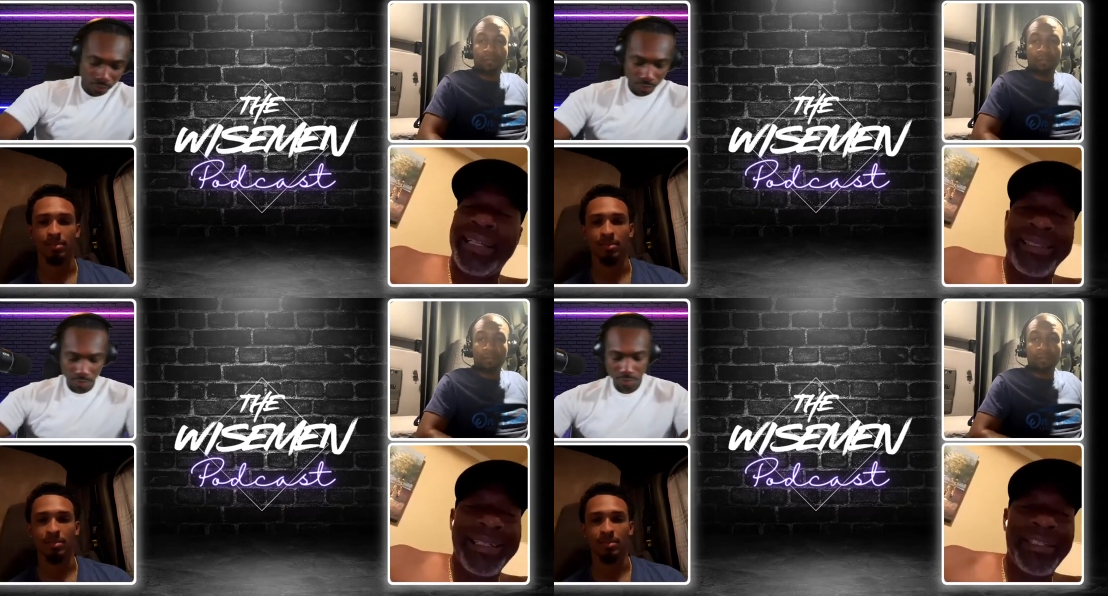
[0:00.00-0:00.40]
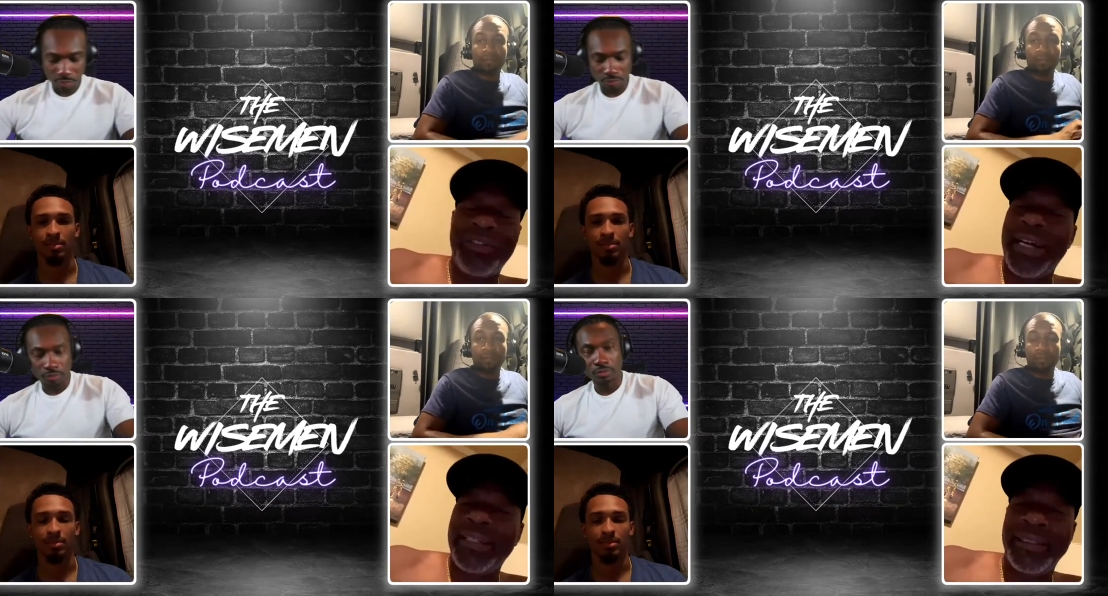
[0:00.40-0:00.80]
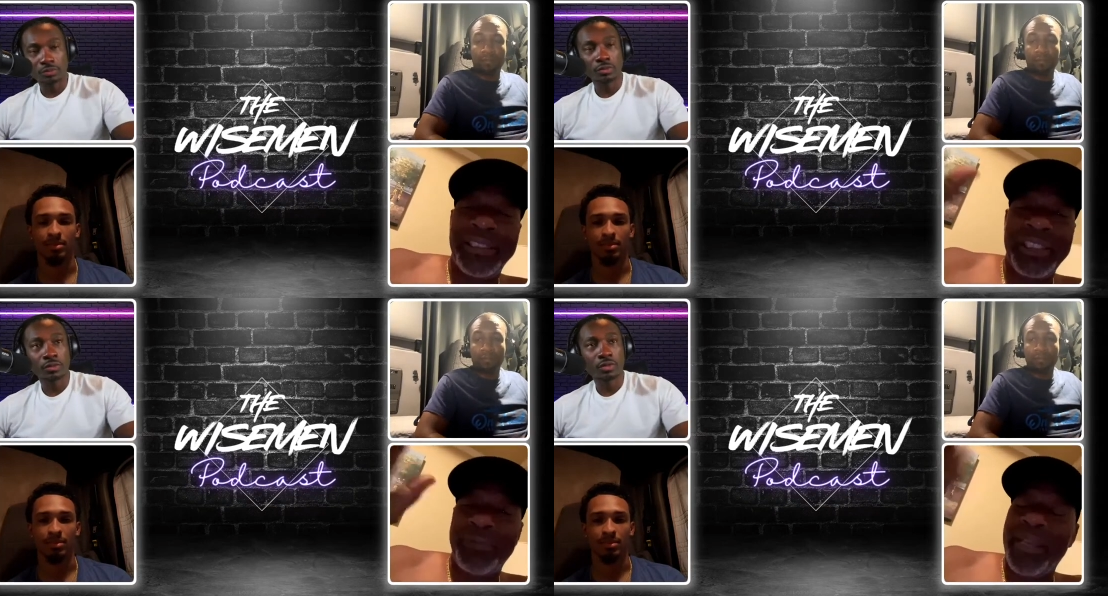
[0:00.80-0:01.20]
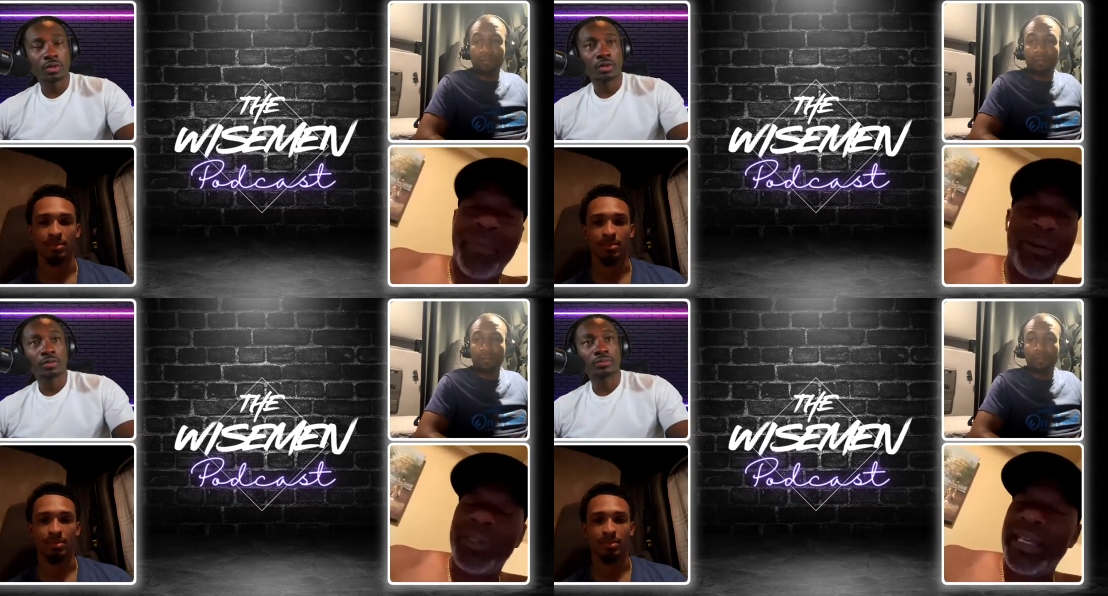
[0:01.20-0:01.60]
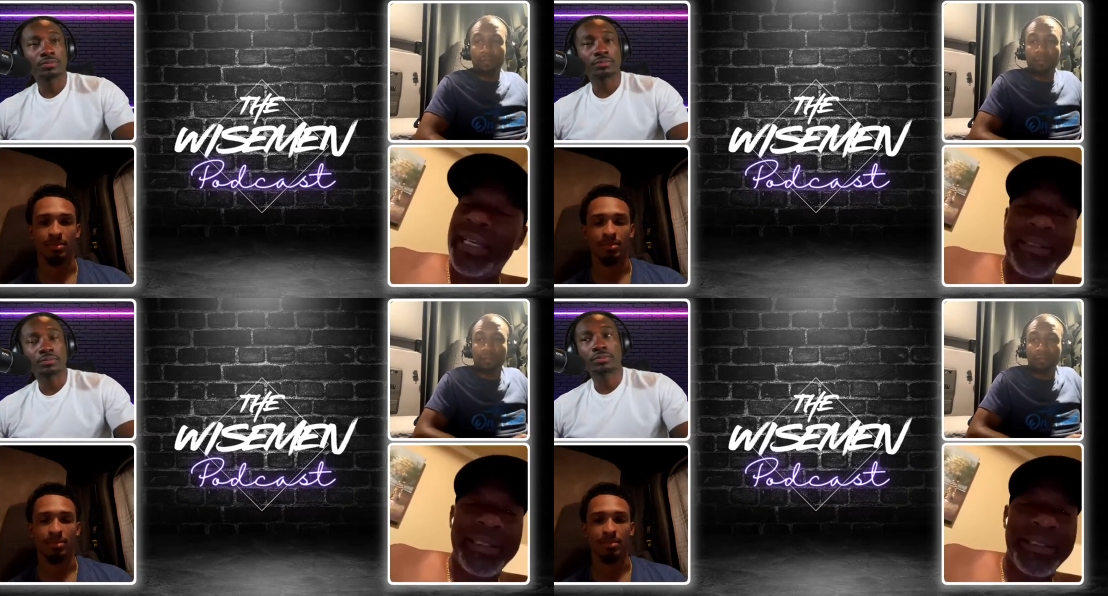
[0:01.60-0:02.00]
Speaker 1: out there trying to just make money on
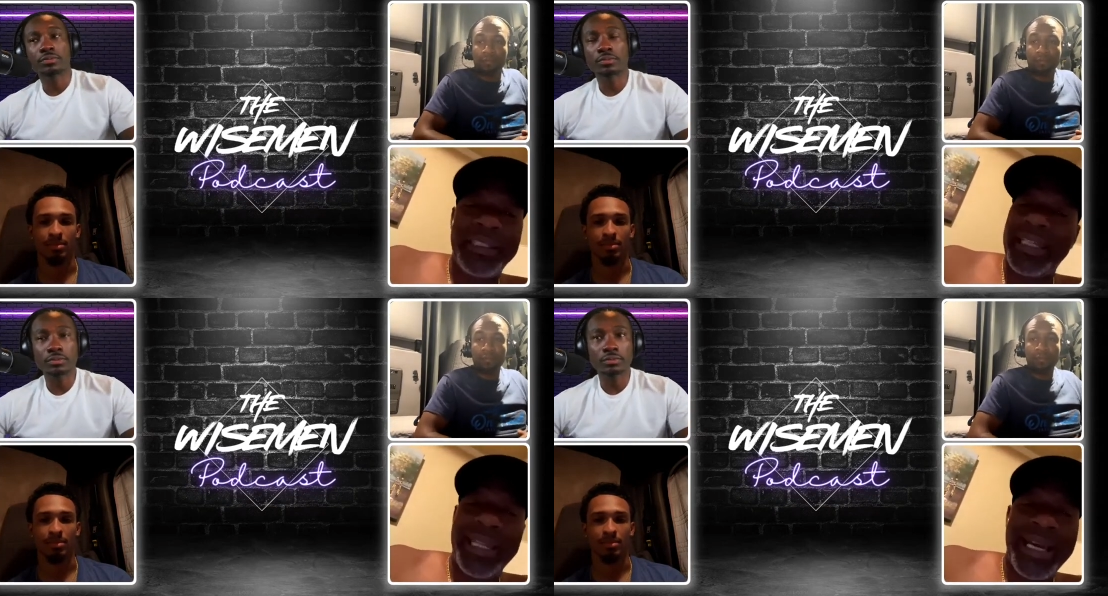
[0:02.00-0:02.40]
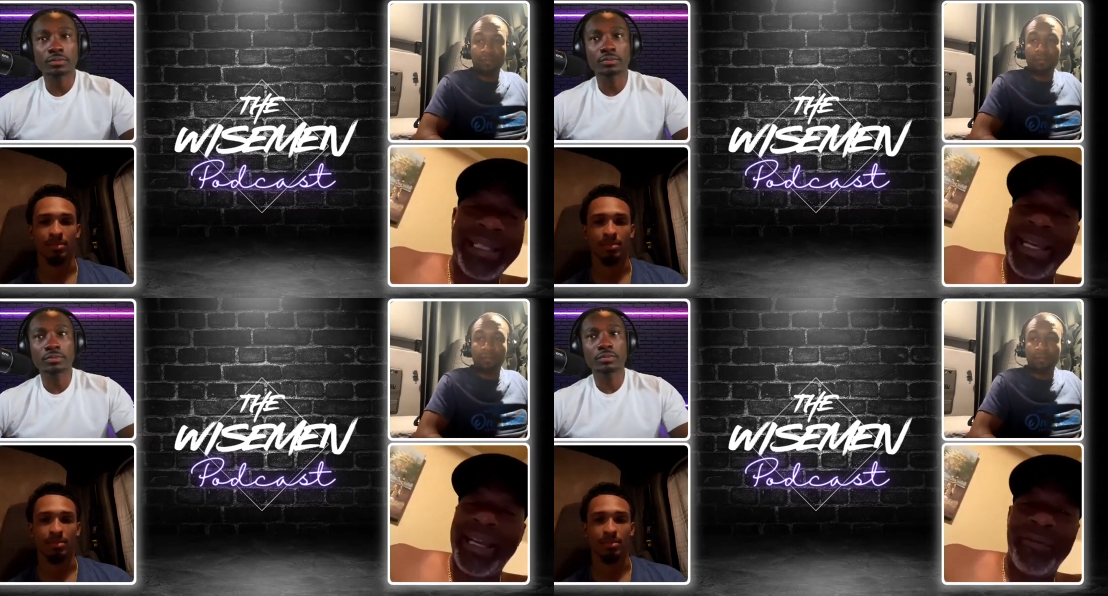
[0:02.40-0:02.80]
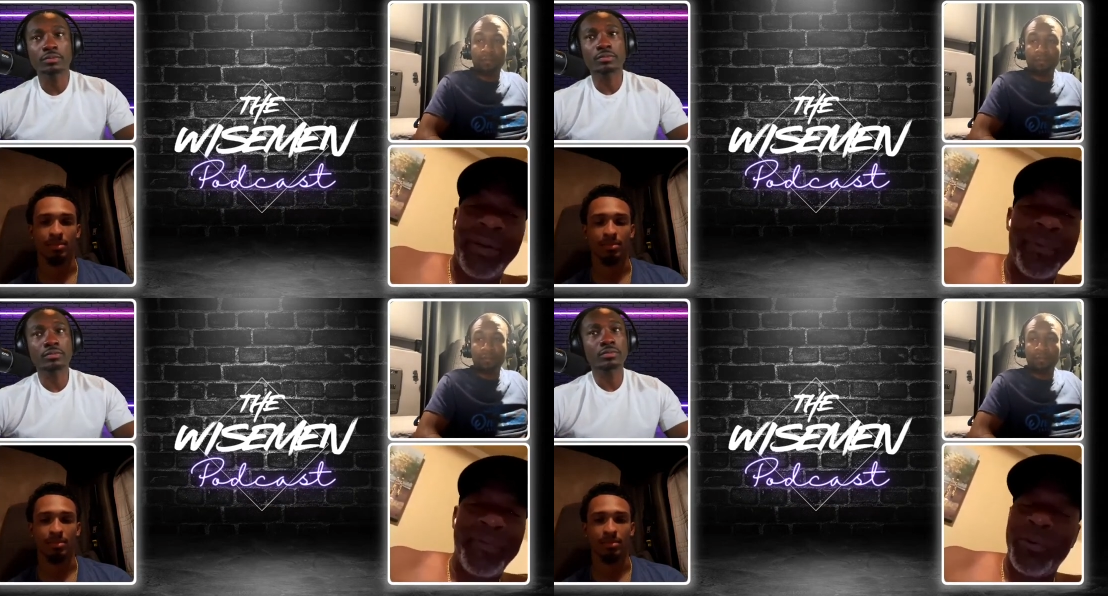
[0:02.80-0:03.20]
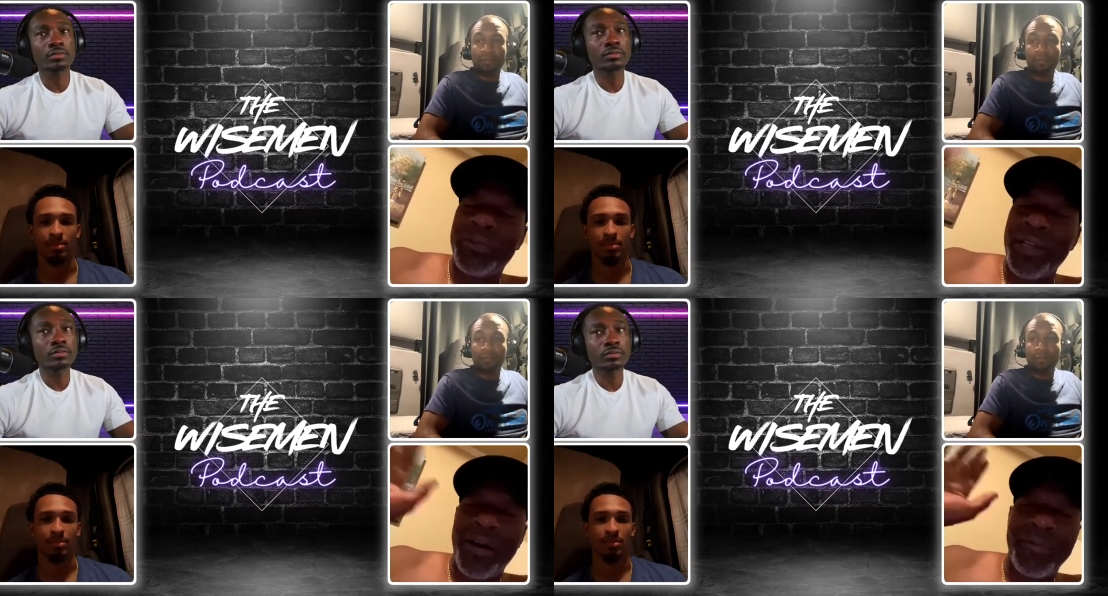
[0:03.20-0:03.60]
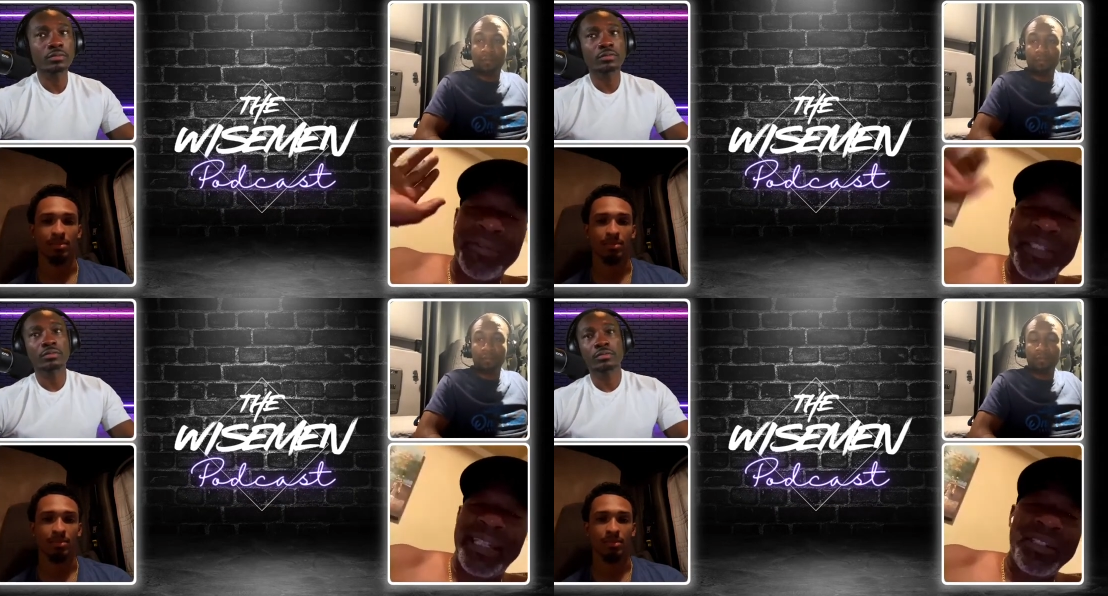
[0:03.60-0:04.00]
clicks and shit like that, ripping folks off,
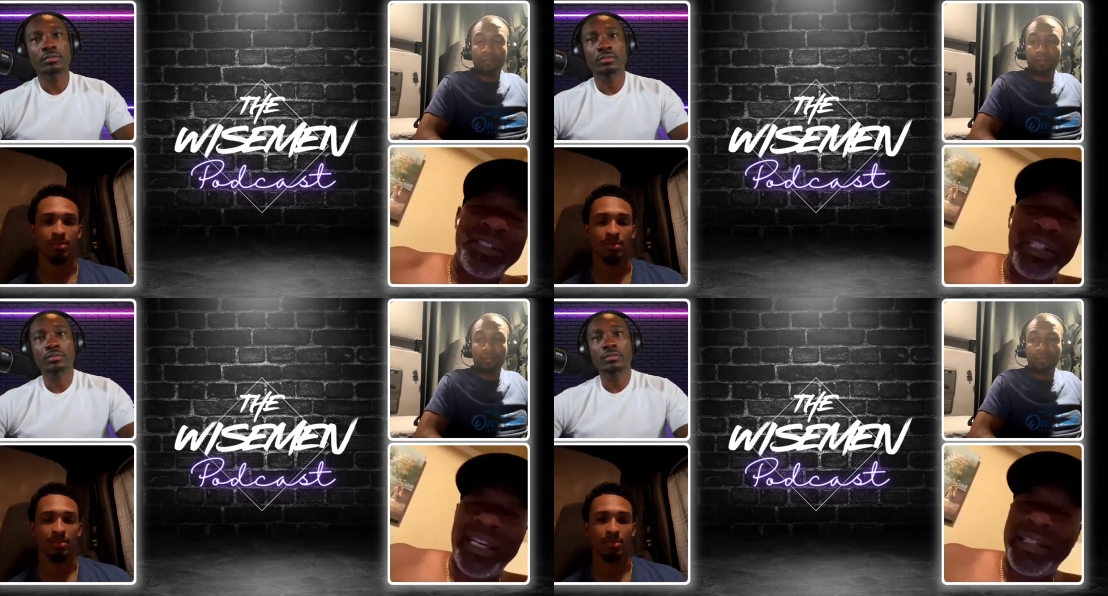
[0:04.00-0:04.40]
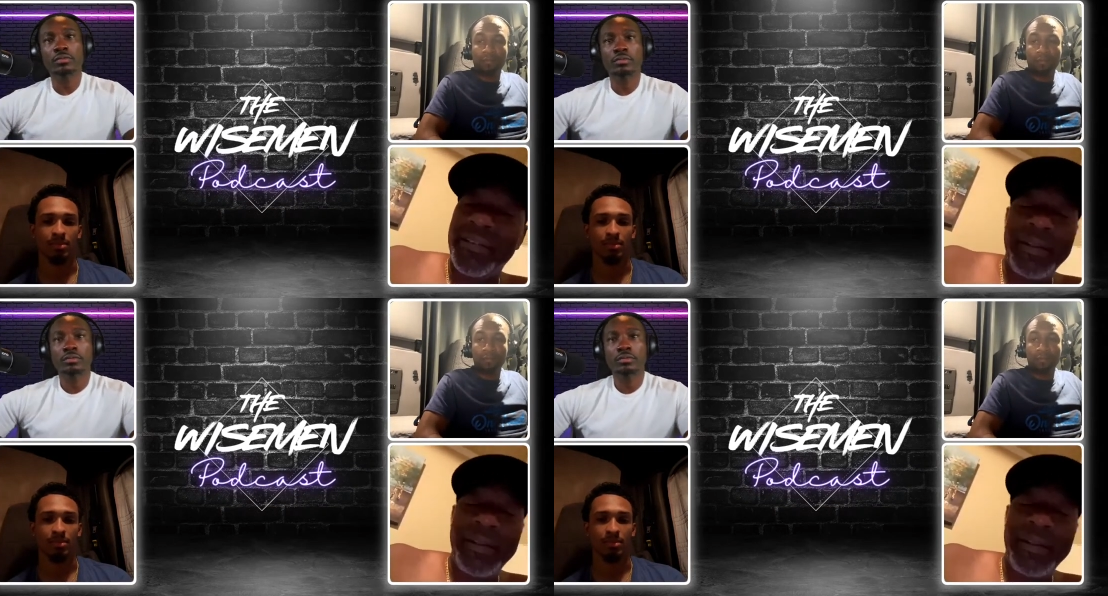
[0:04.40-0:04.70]
selling shit.